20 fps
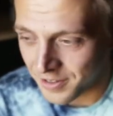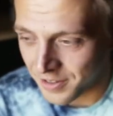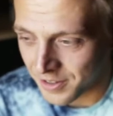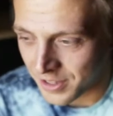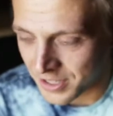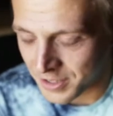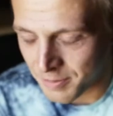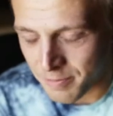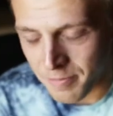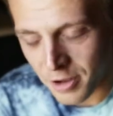
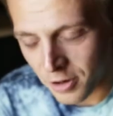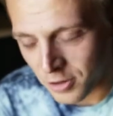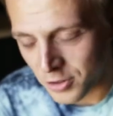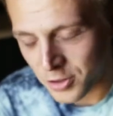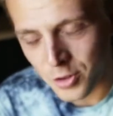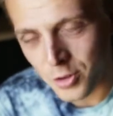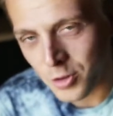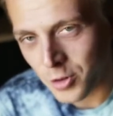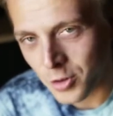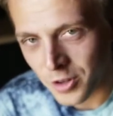his middle
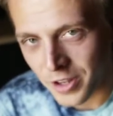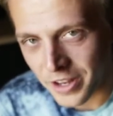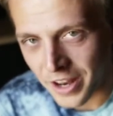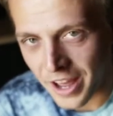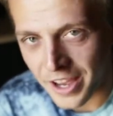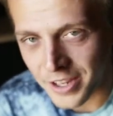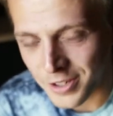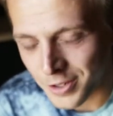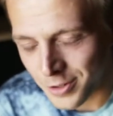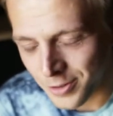school and
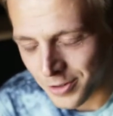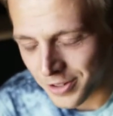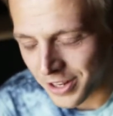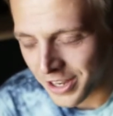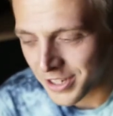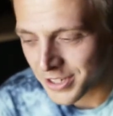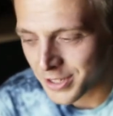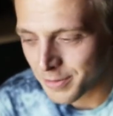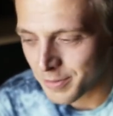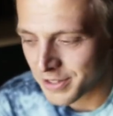high school
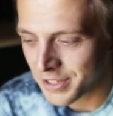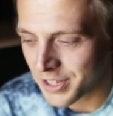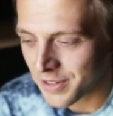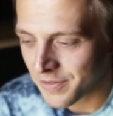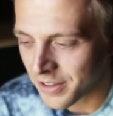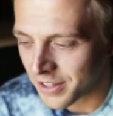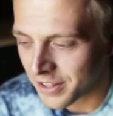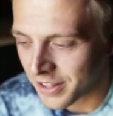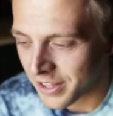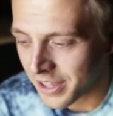days
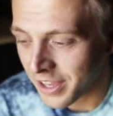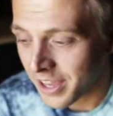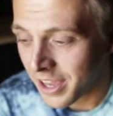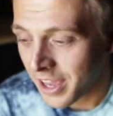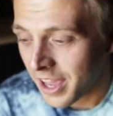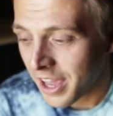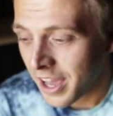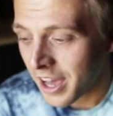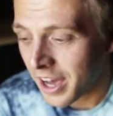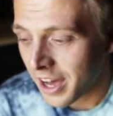specifically.
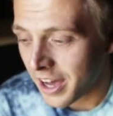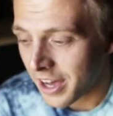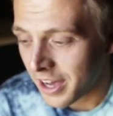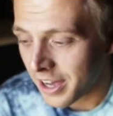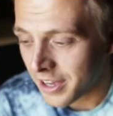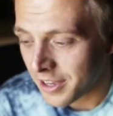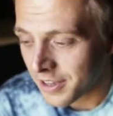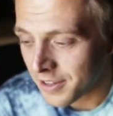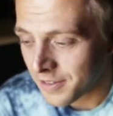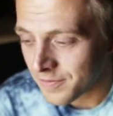
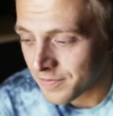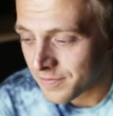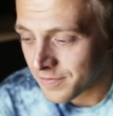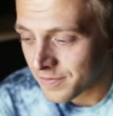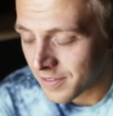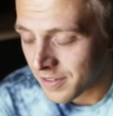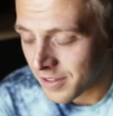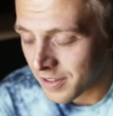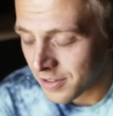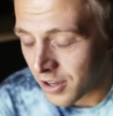
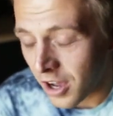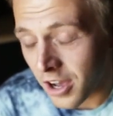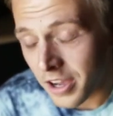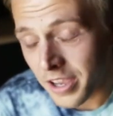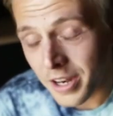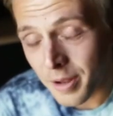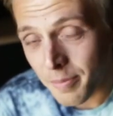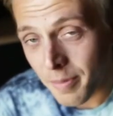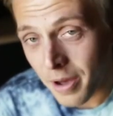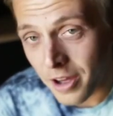
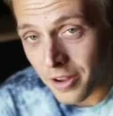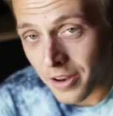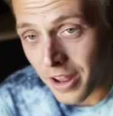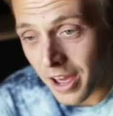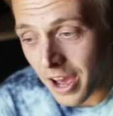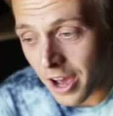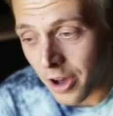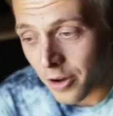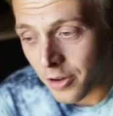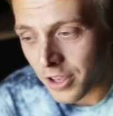Talking about
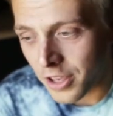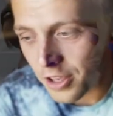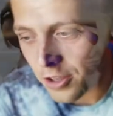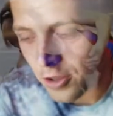how he